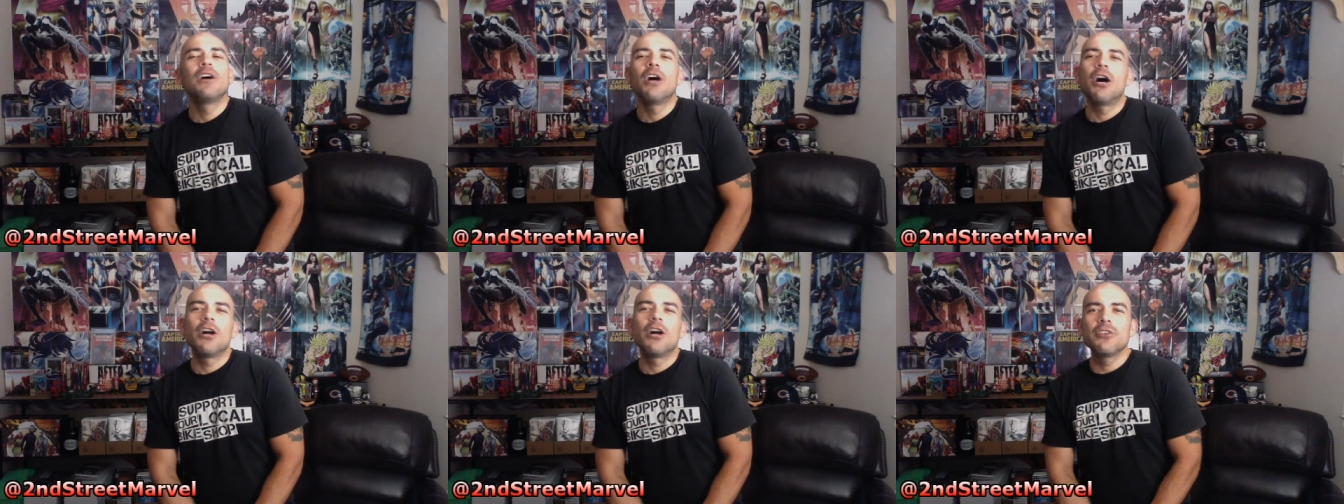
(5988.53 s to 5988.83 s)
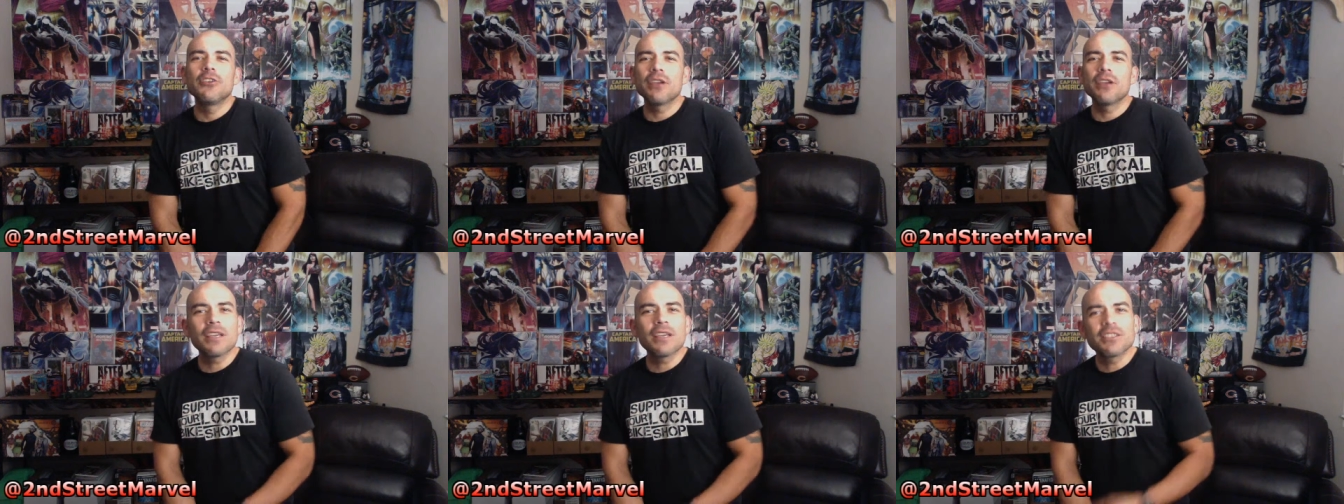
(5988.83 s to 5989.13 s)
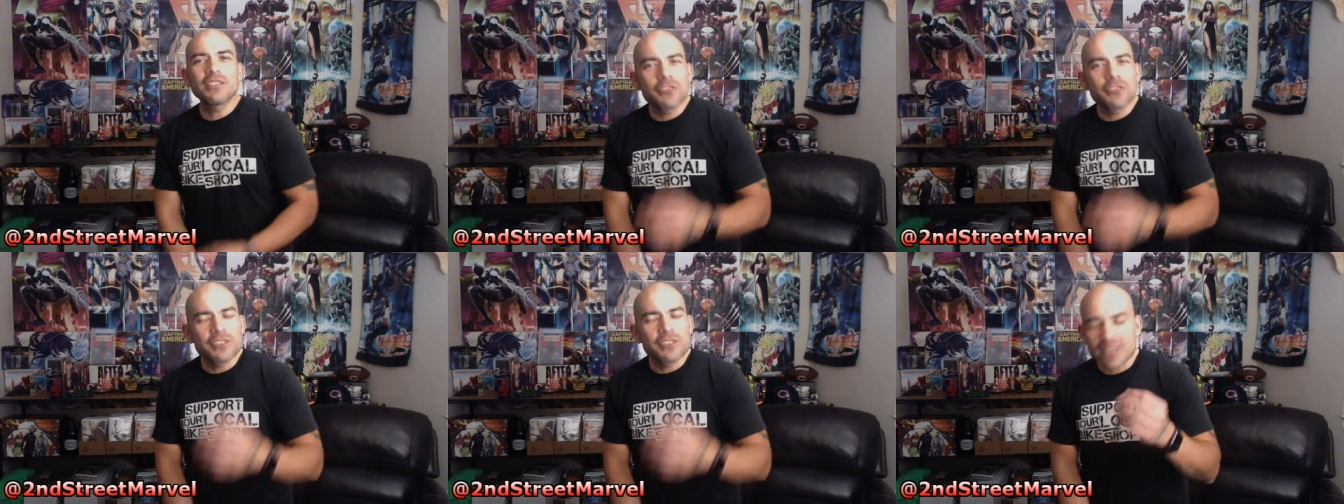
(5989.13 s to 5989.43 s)
I guess
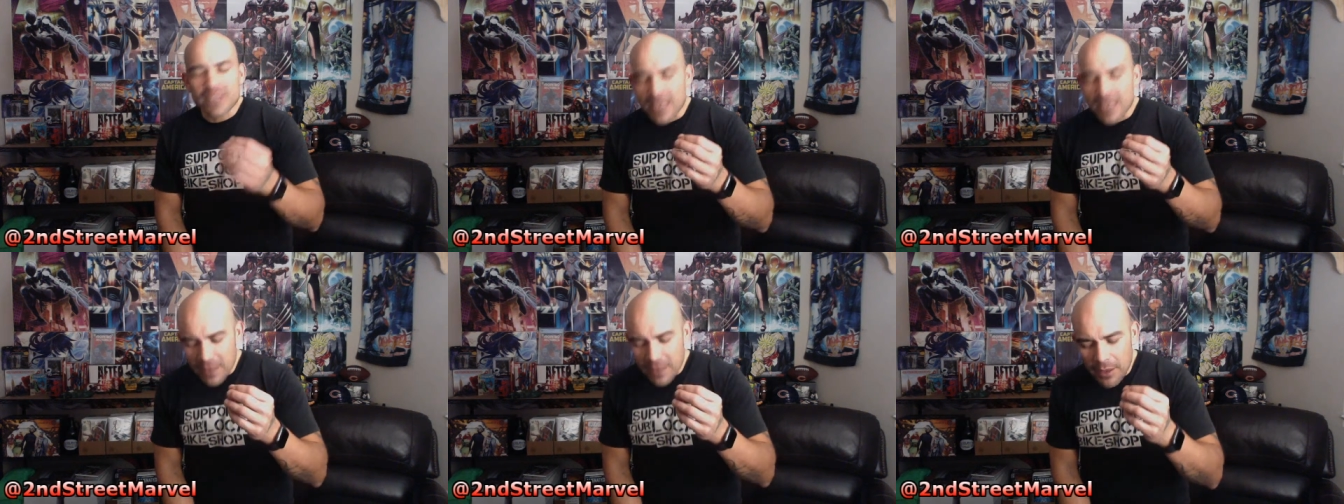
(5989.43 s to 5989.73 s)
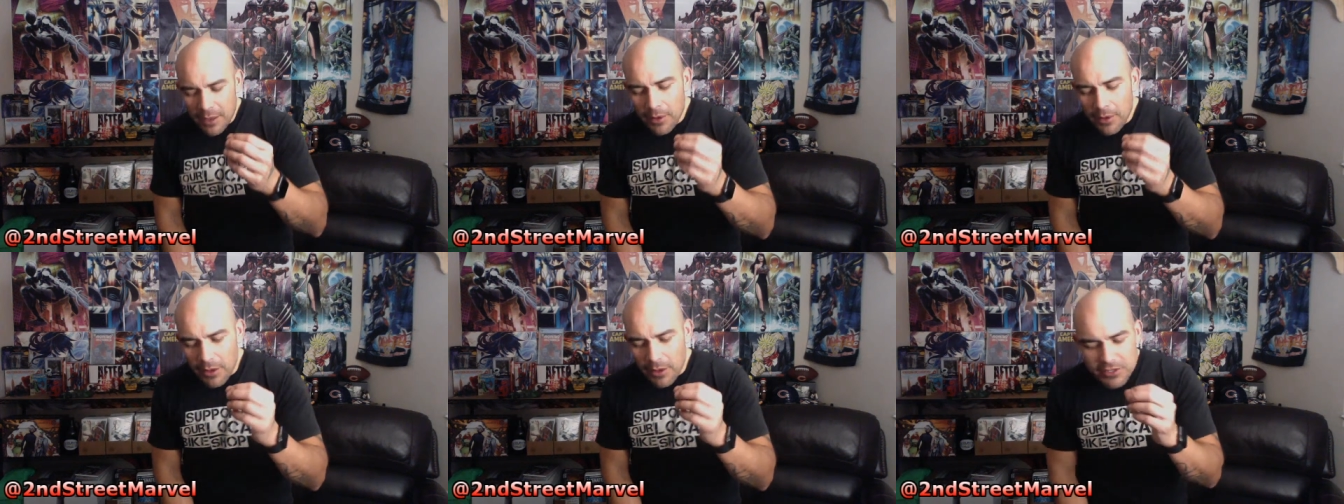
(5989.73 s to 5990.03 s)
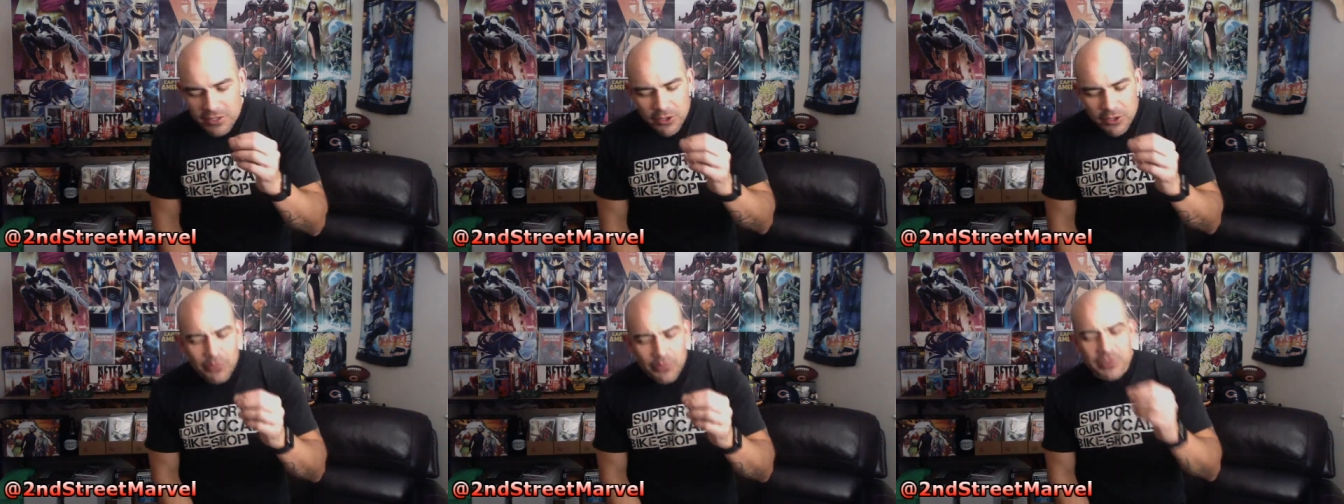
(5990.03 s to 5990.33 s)
you could say a
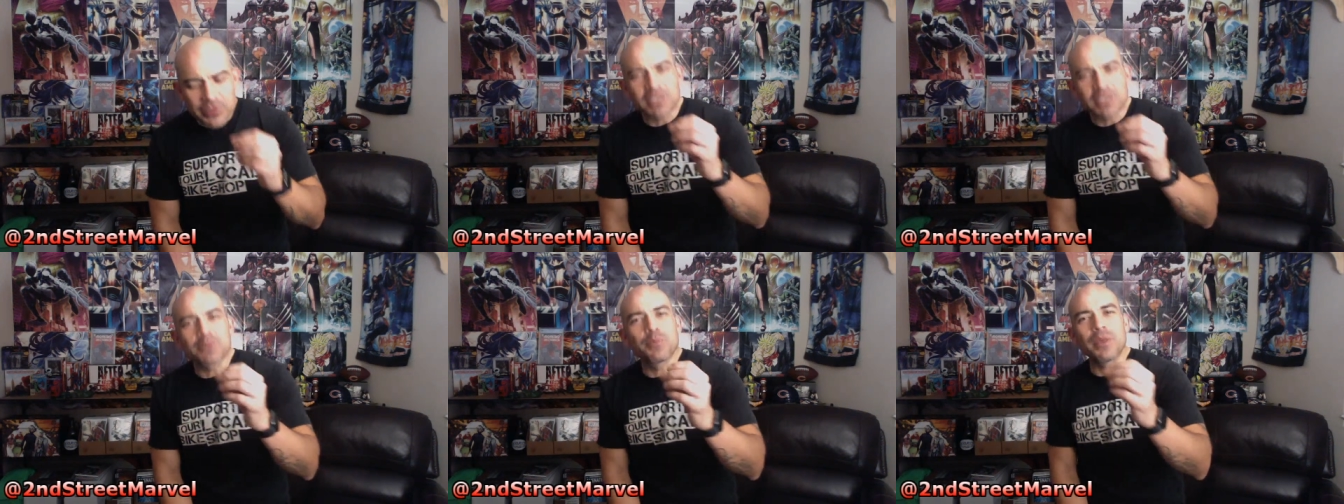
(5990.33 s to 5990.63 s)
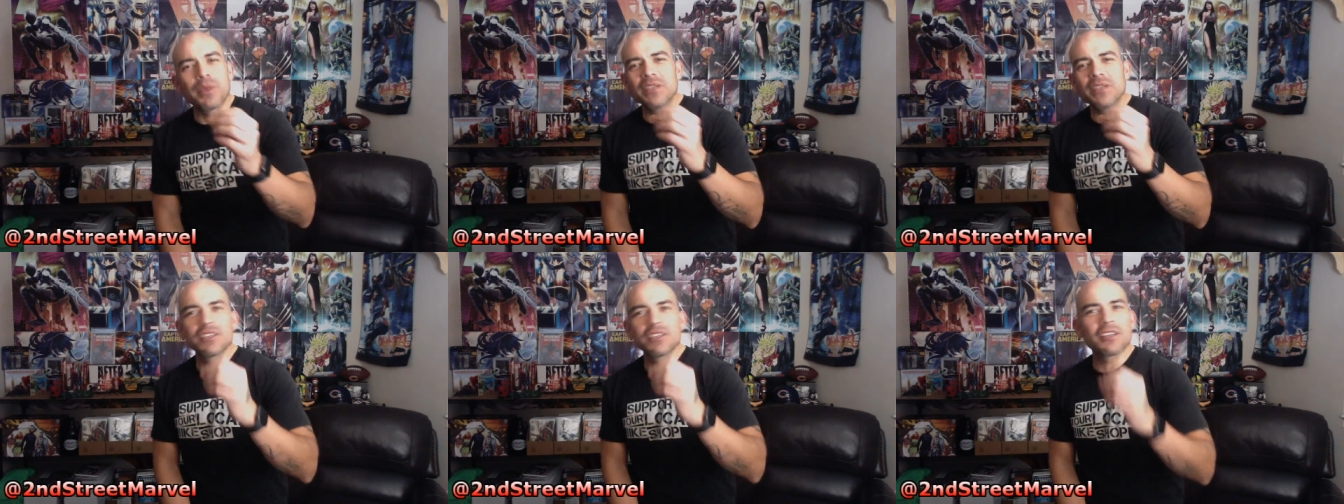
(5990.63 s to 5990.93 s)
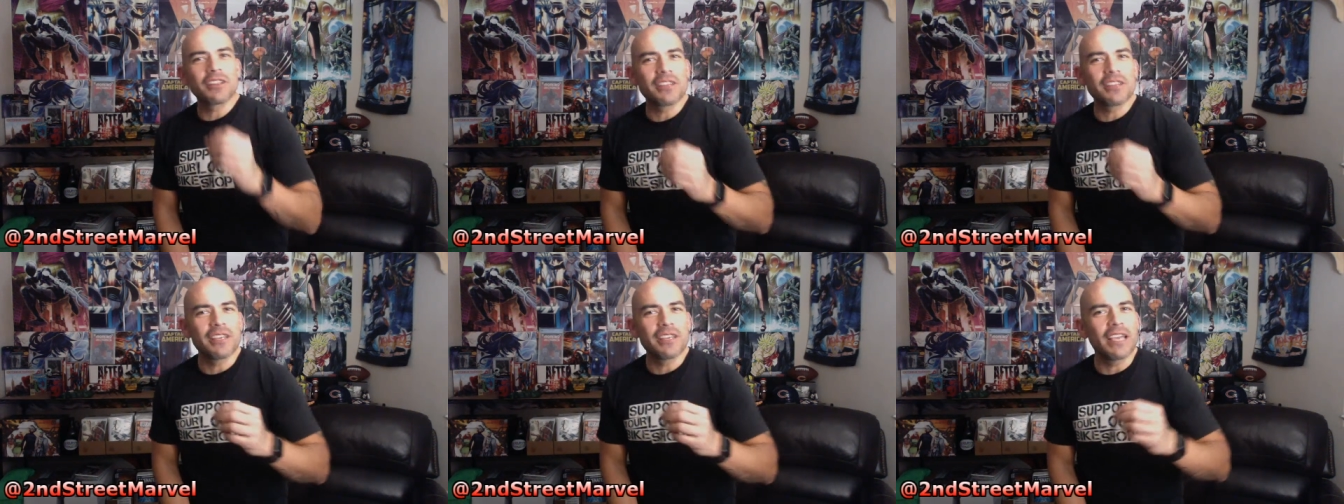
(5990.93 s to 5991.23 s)
sophist is
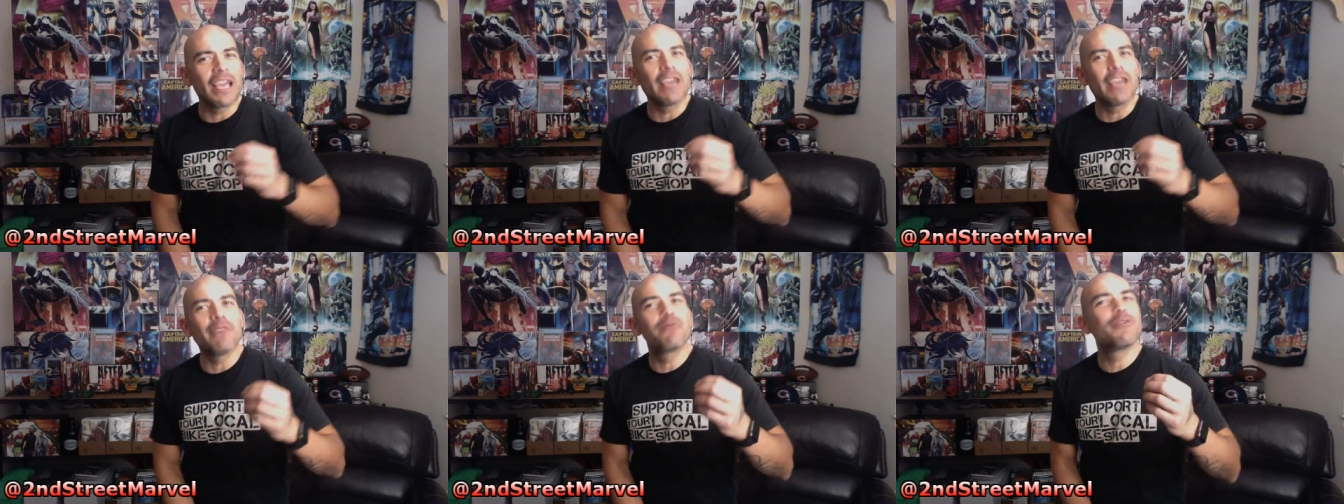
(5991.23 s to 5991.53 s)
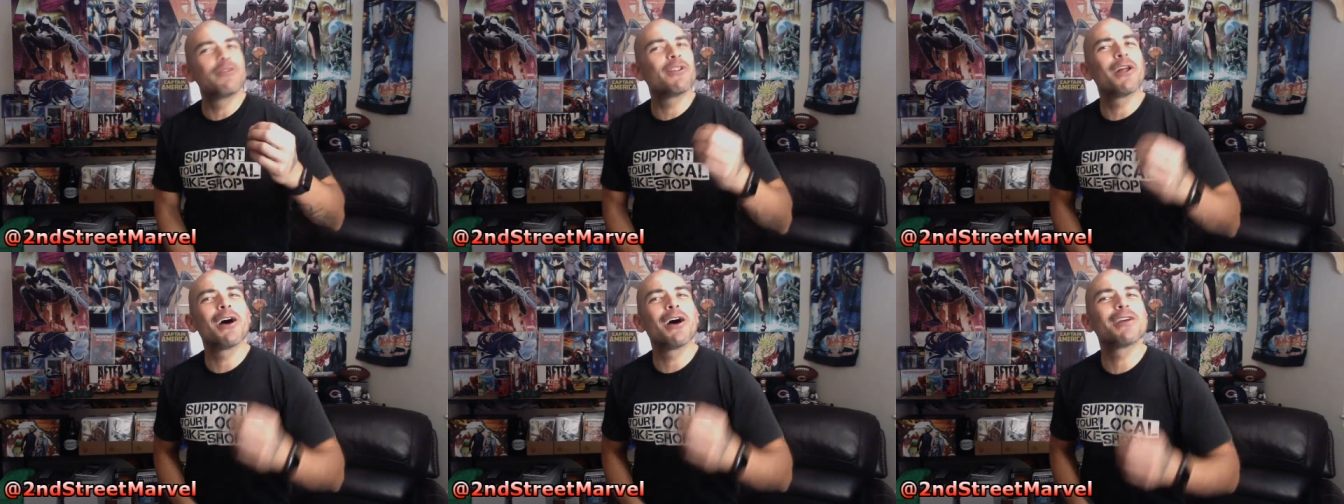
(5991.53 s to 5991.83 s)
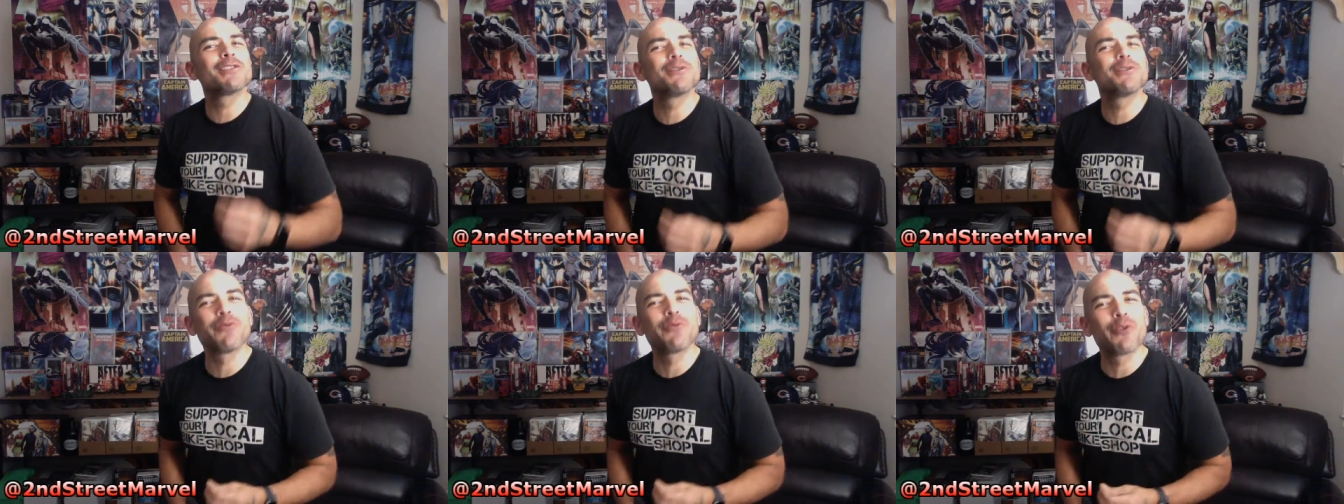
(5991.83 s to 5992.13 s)
basically a
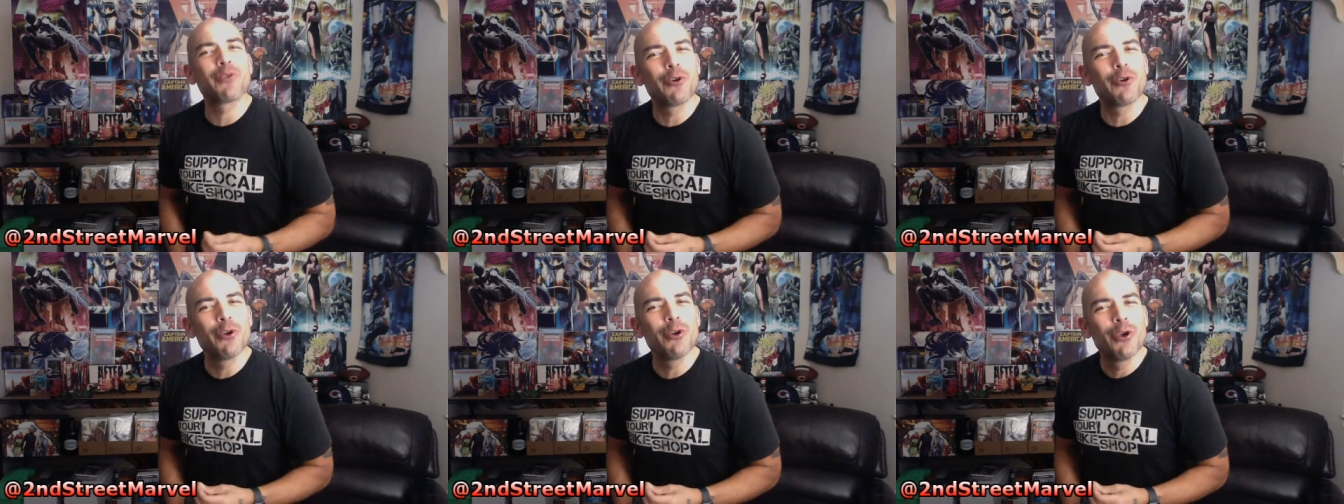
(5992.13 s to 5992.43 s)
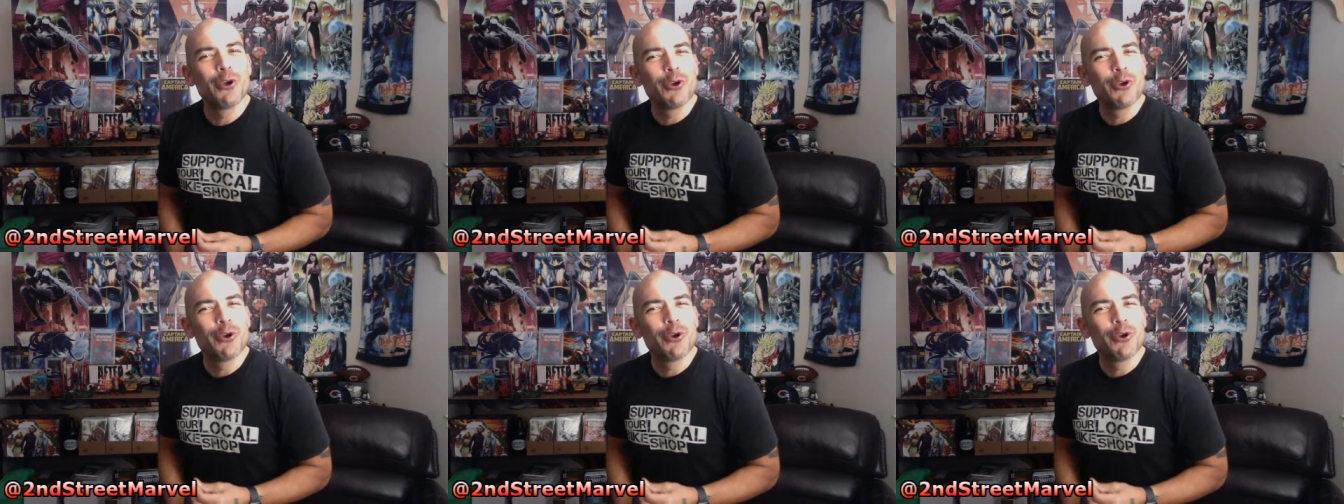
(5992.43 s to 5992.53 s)
philosopher